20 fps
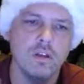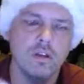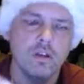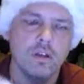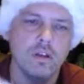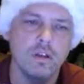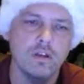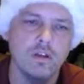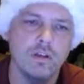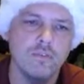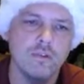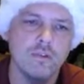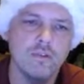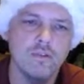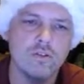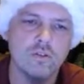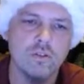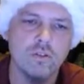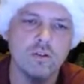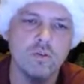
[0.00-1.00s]
and
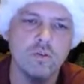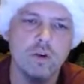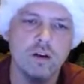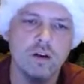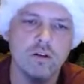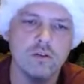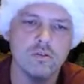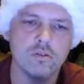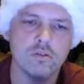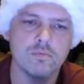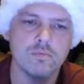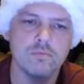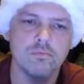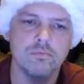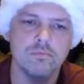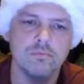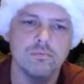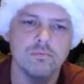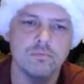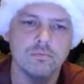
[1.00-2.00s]
eventually the wires
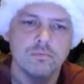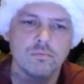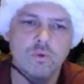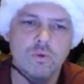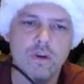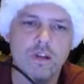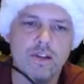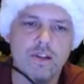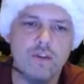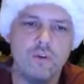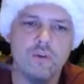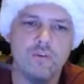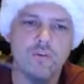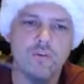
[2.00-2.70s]
break or